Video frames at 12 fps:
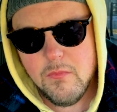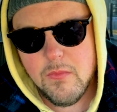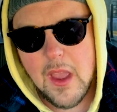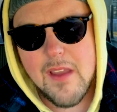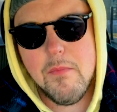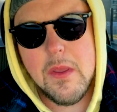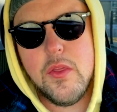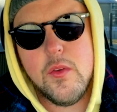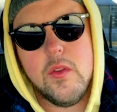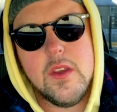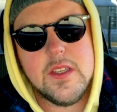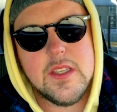I've been through
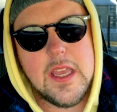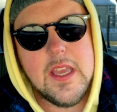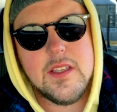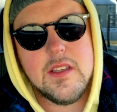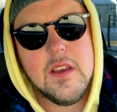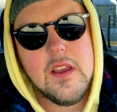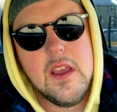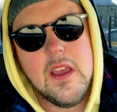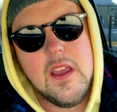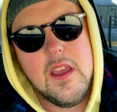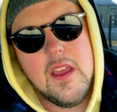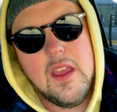these states,
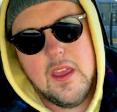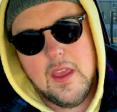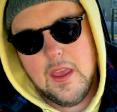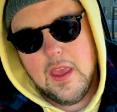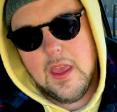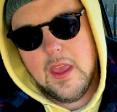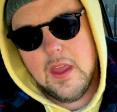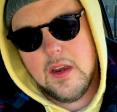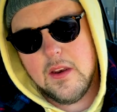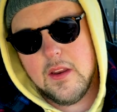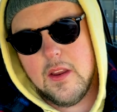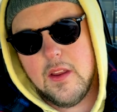
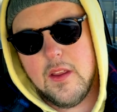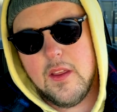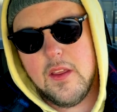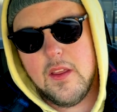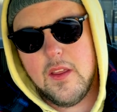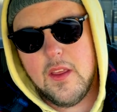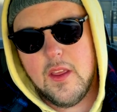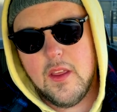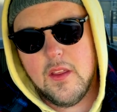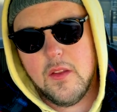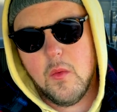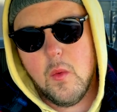and
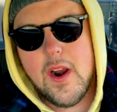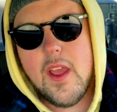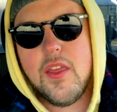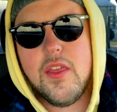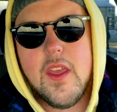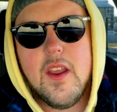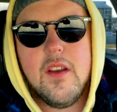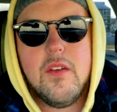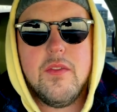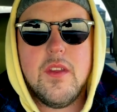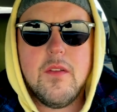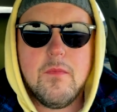when I think
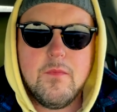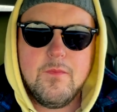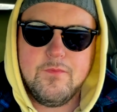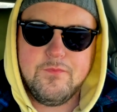of them,